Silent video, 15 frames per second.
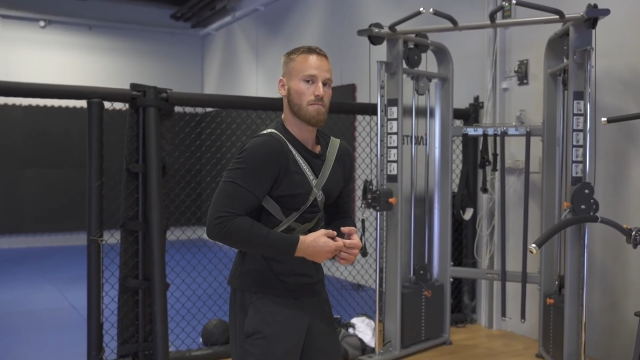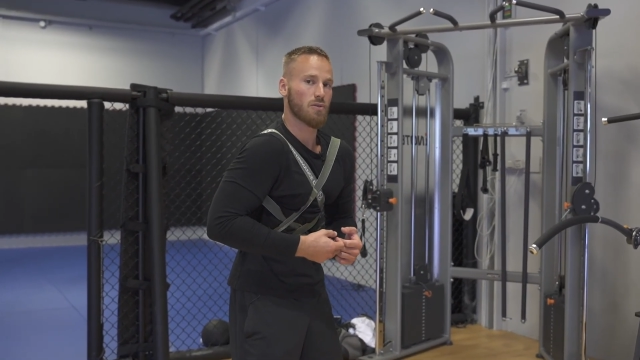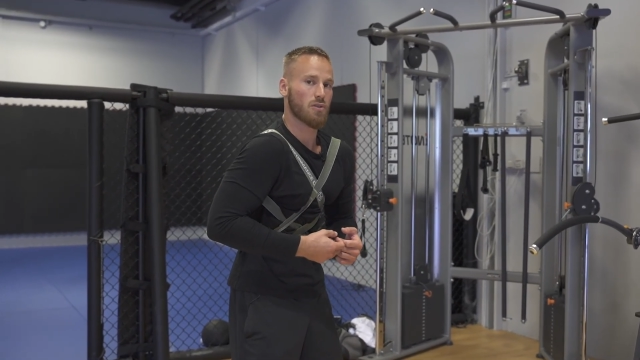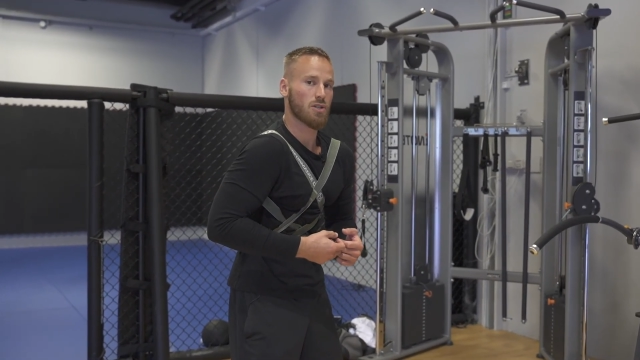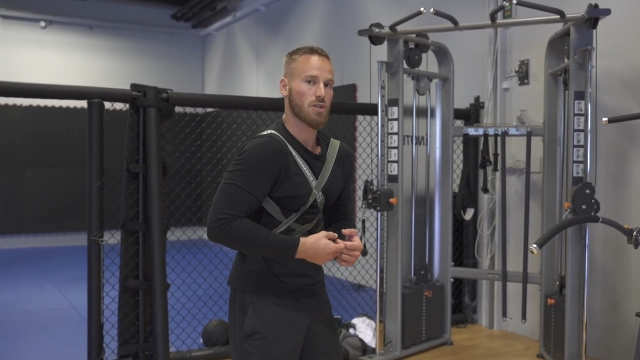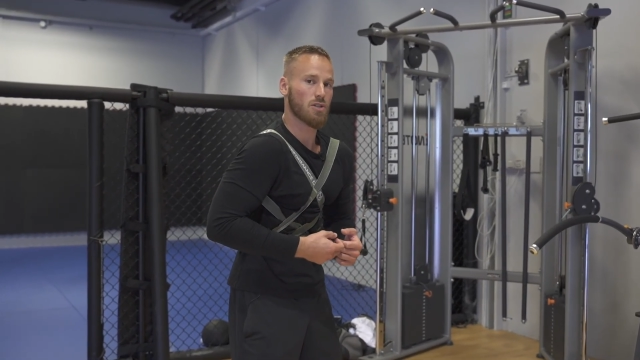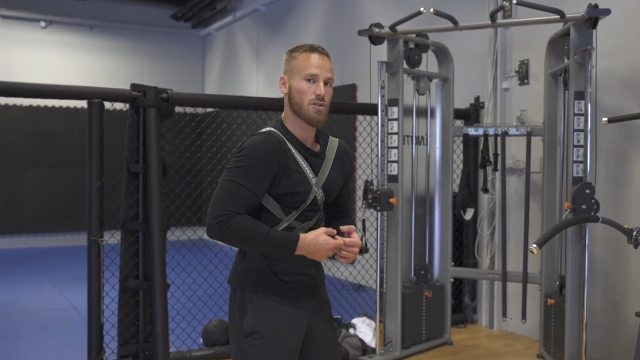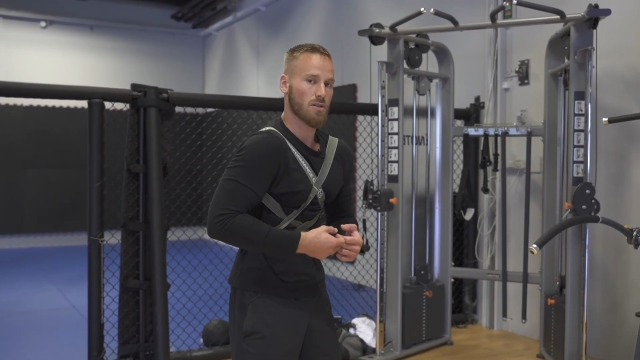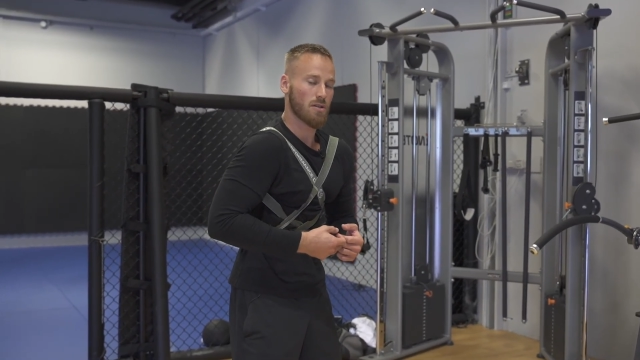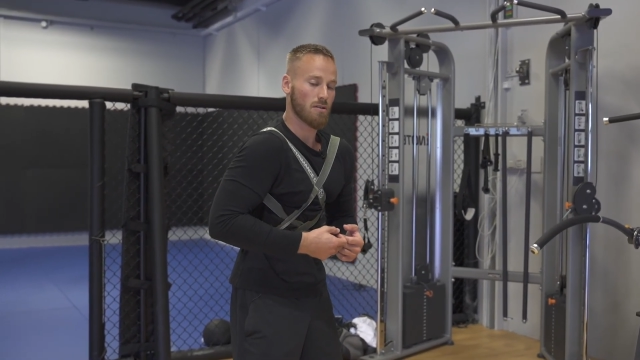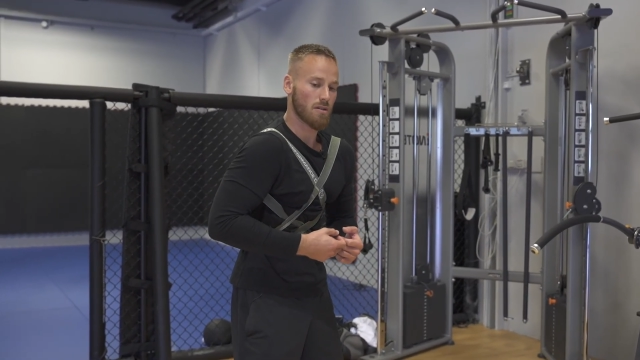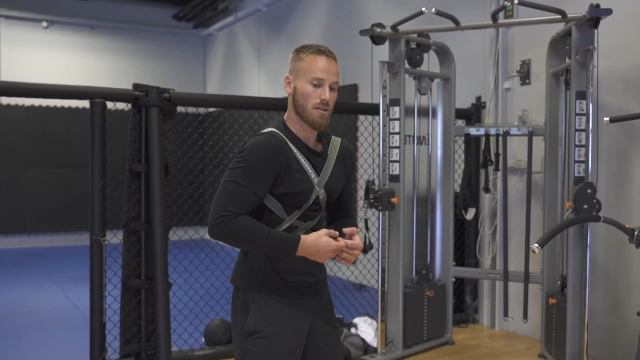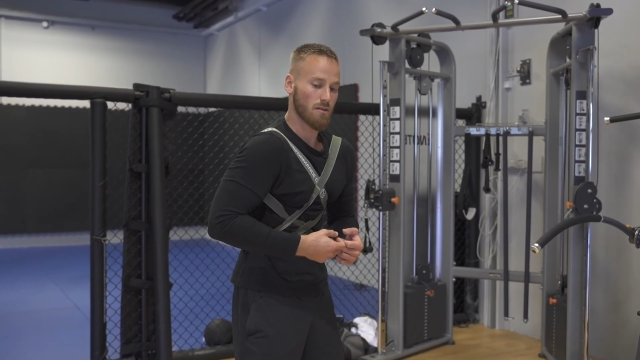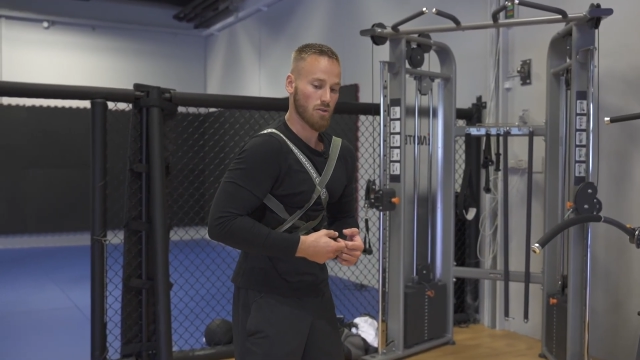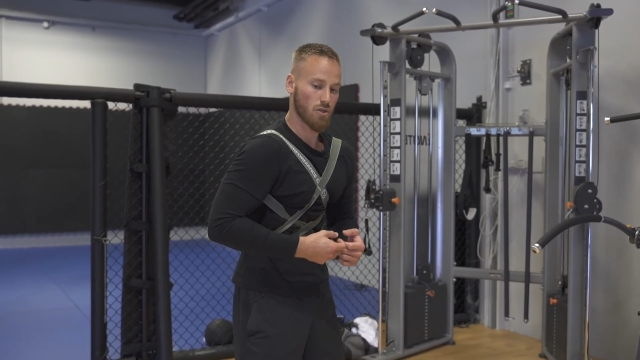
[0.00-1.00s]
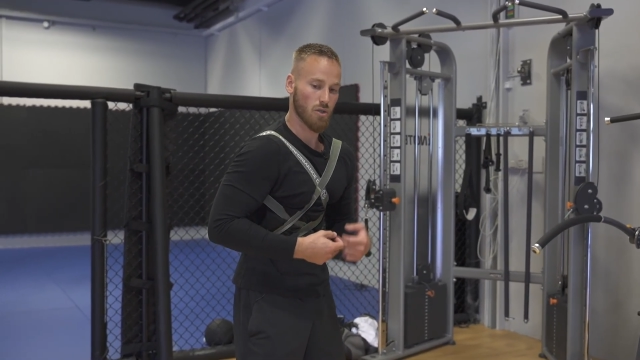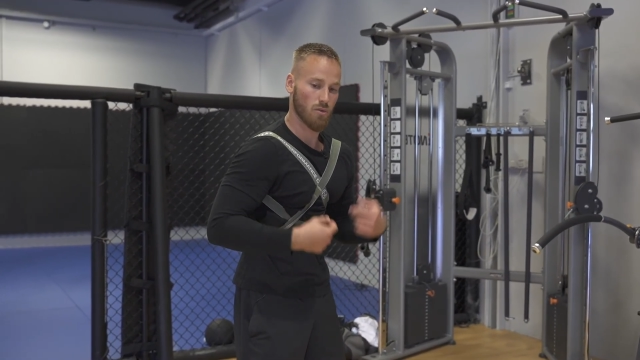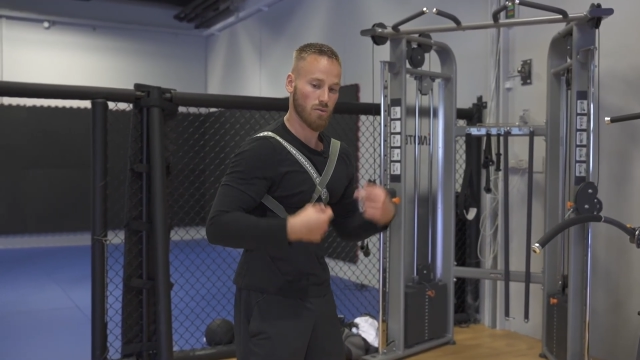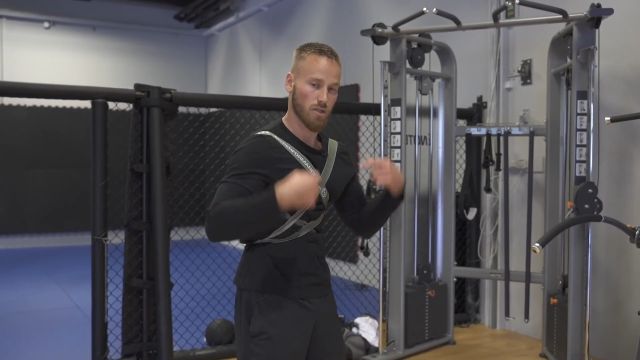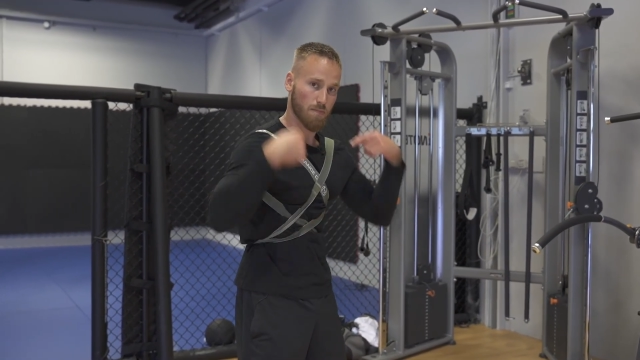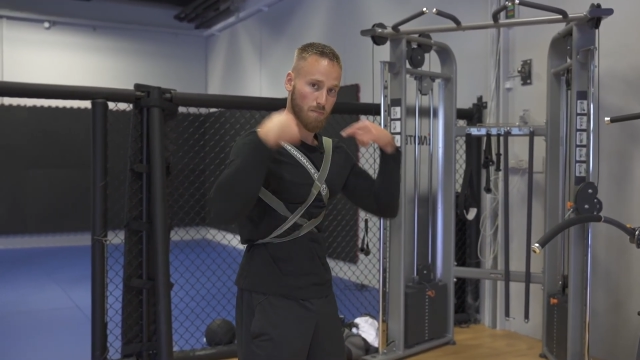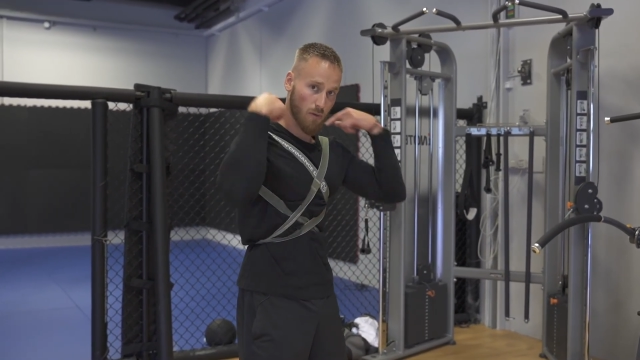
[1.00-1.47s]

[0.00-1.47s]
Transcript: position on our shoulders,